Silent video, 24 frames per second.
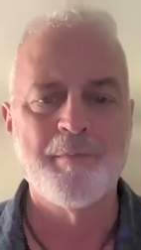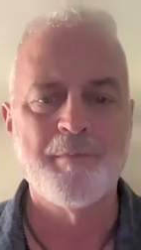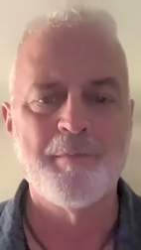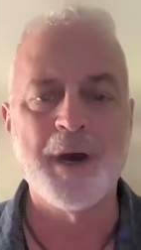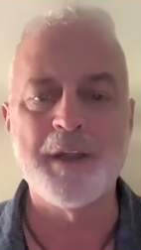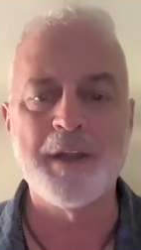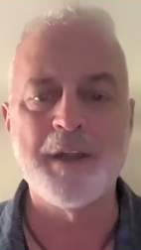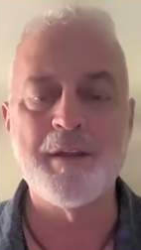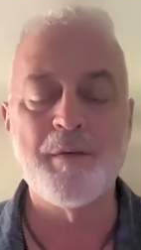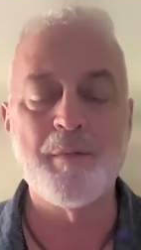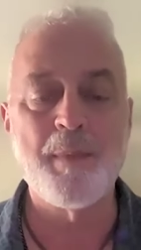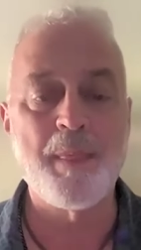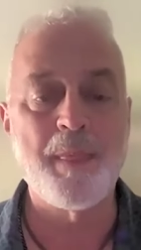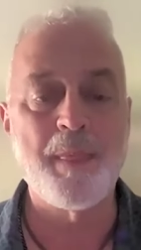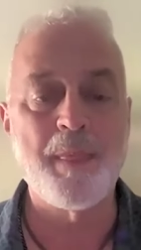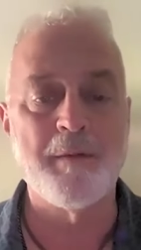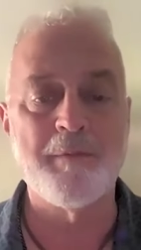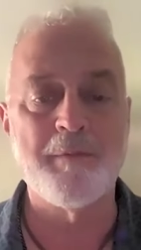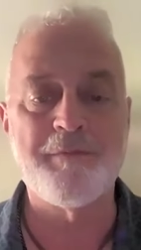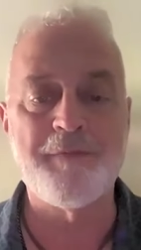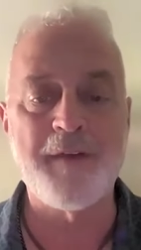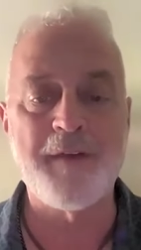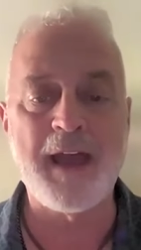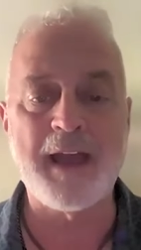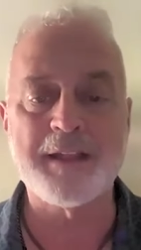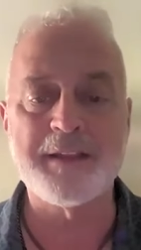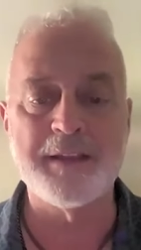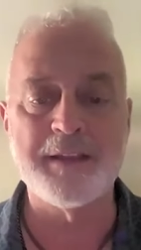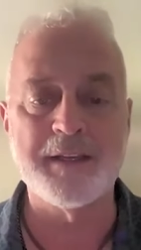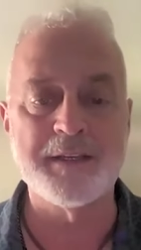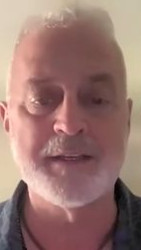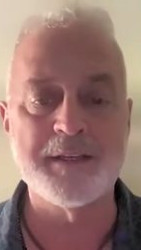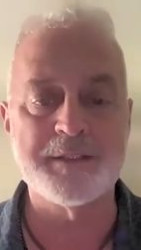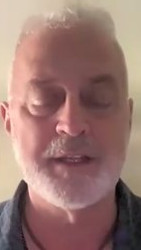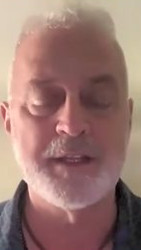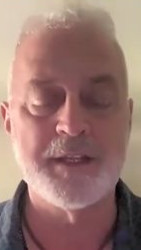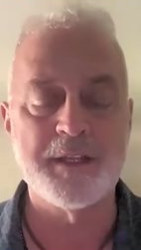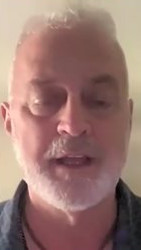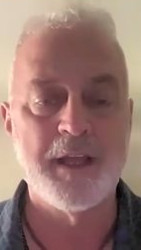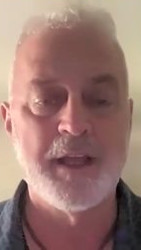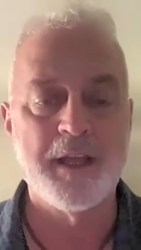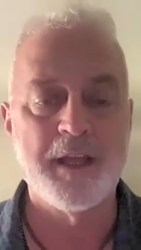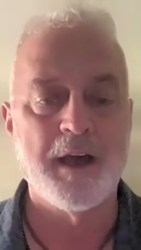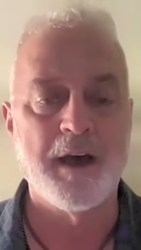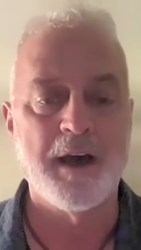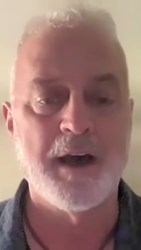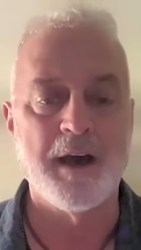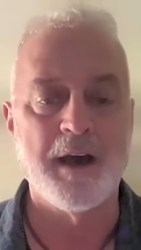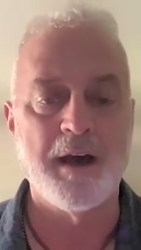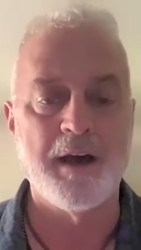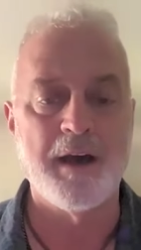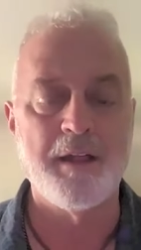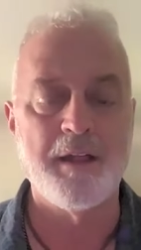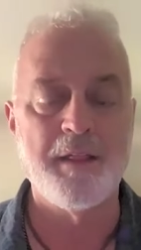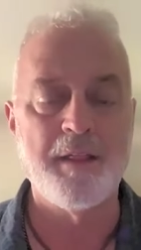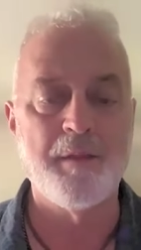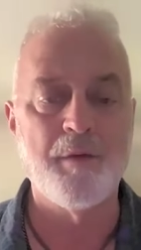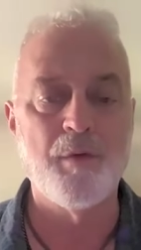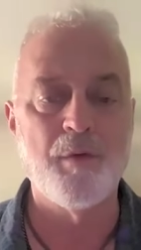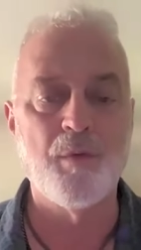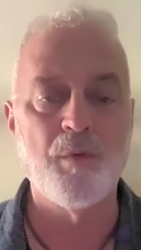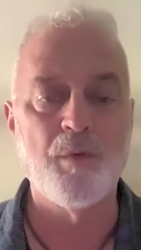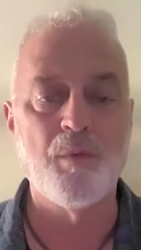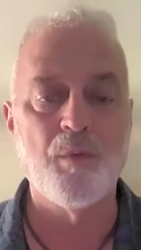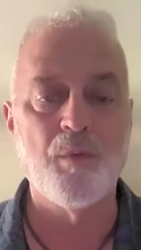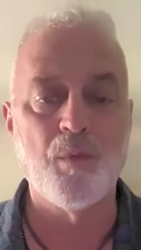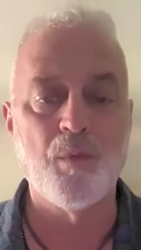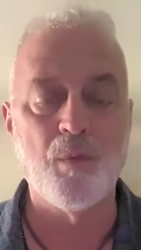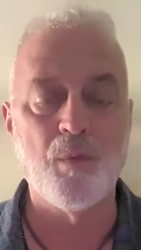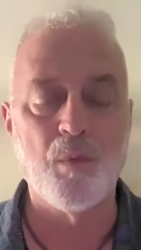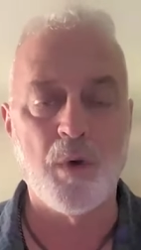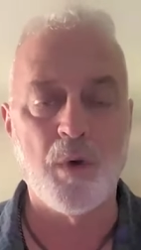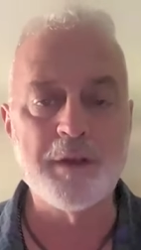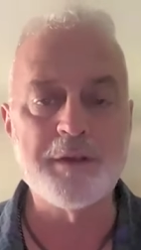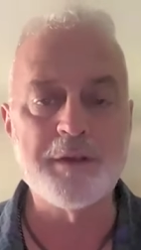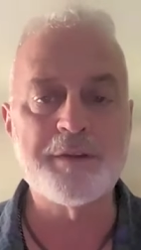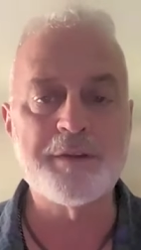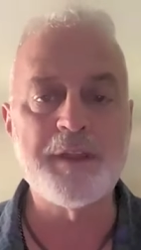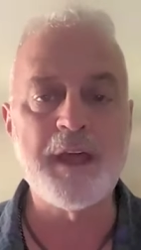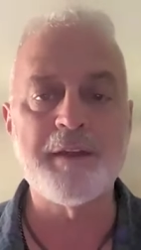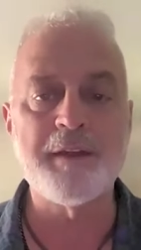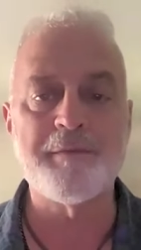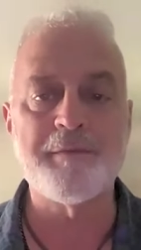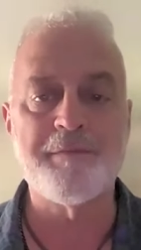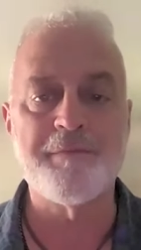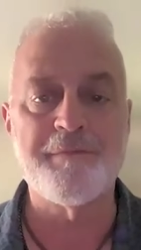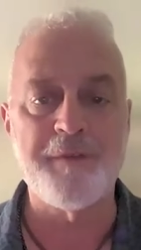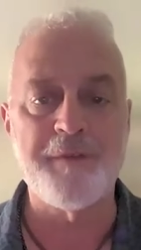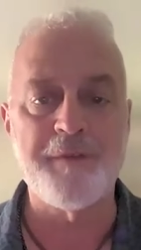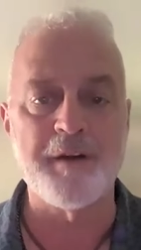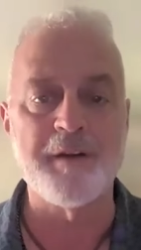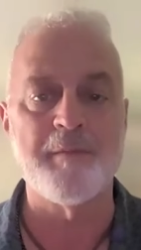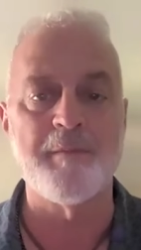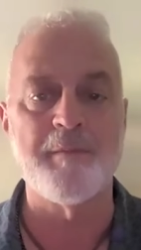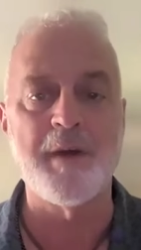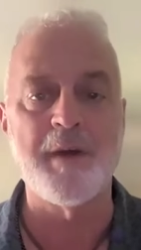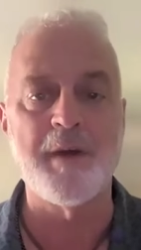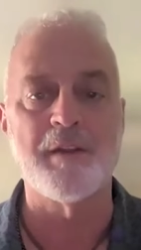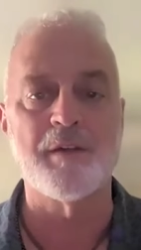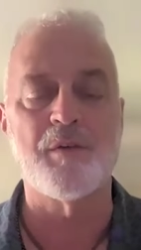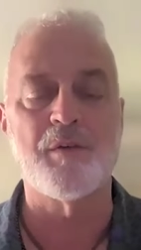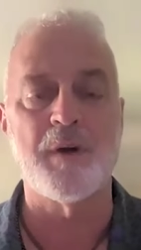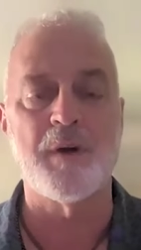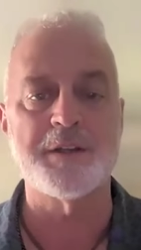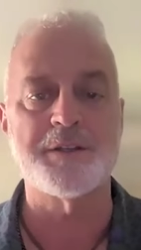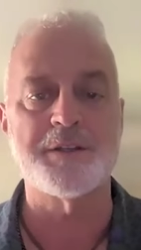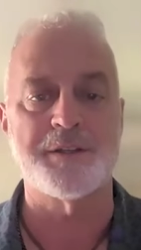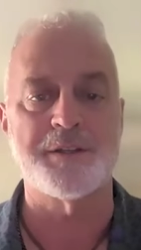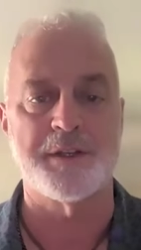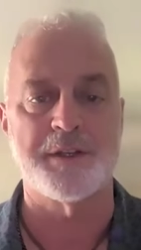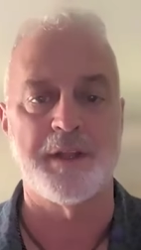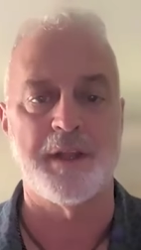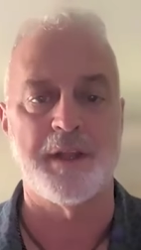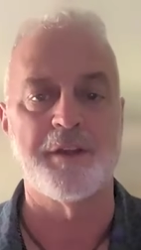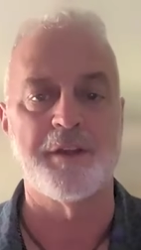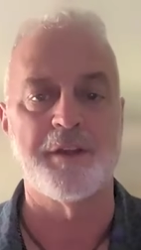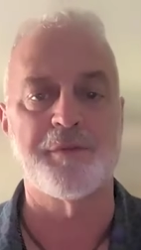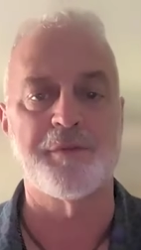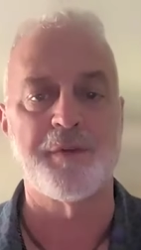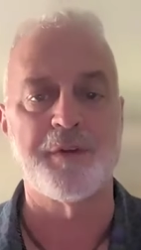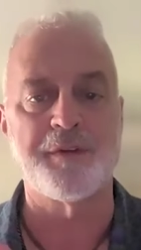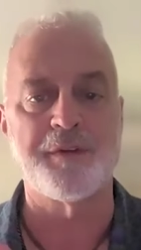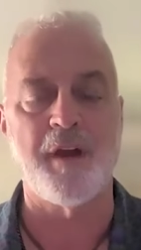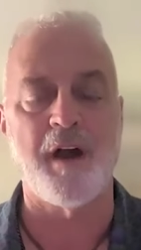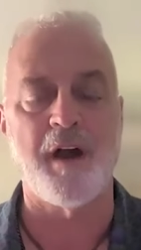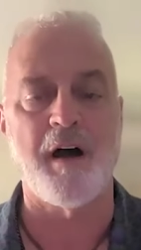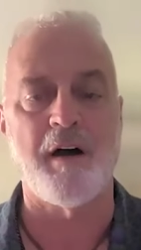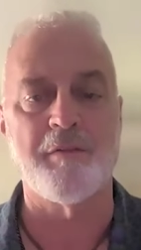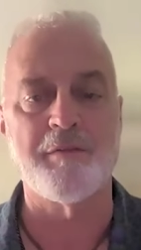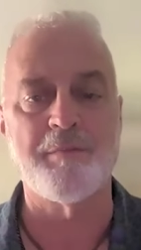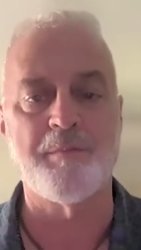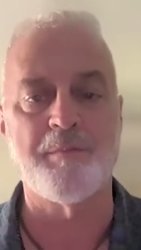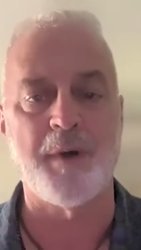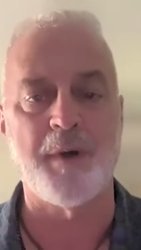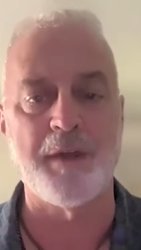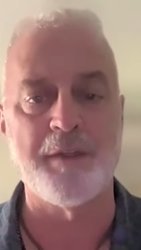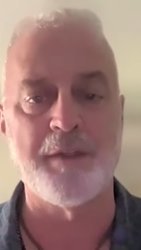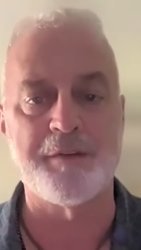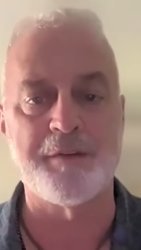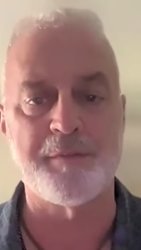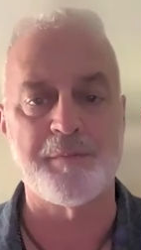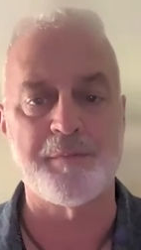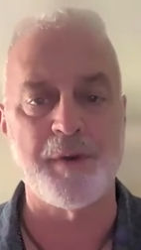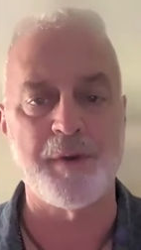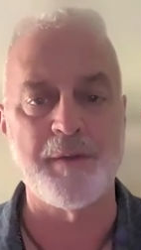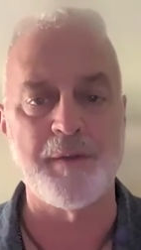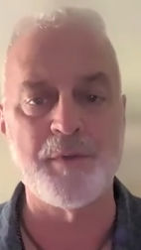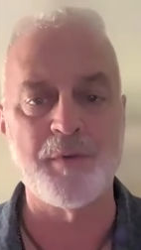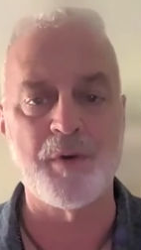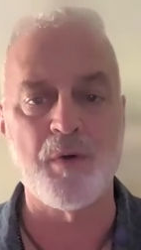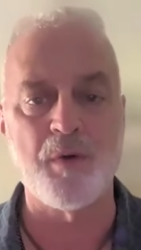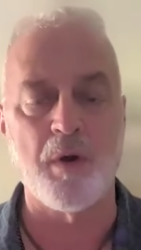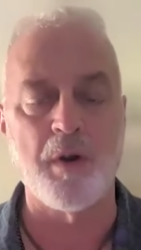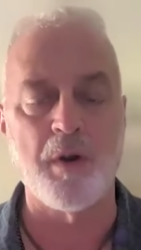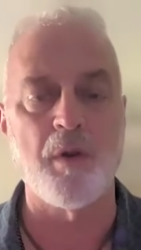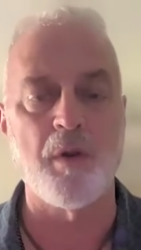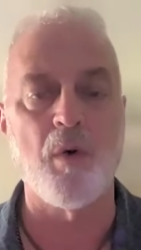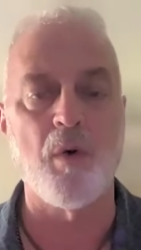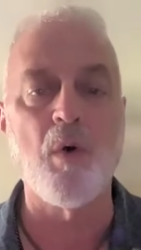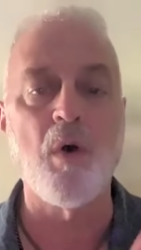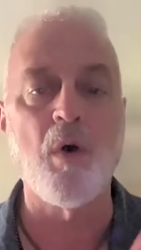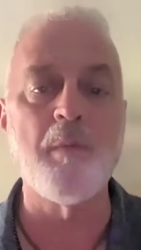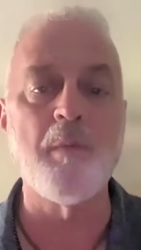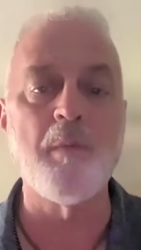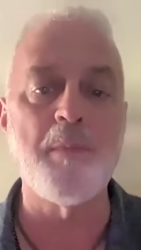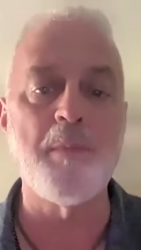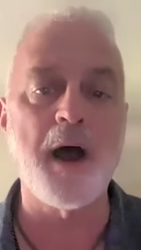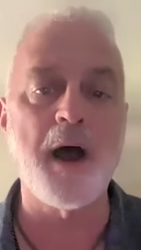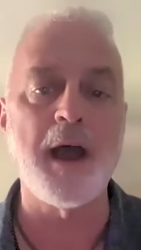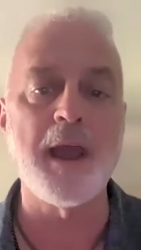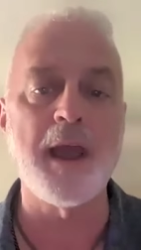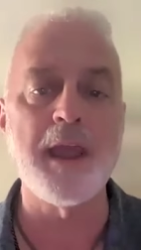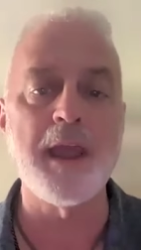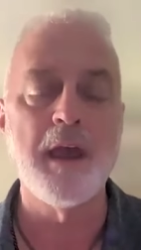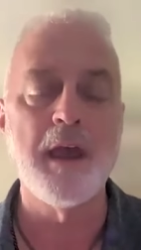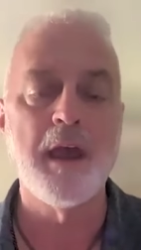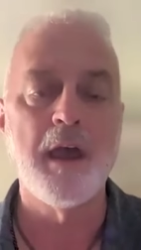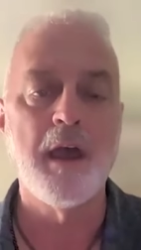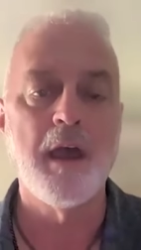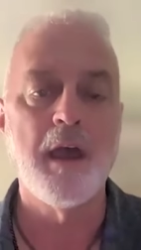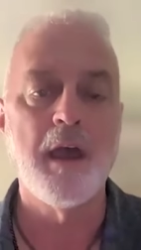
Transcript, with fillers: But the fact is, uh, once that fundamental question is resolved by the Supreme Court or by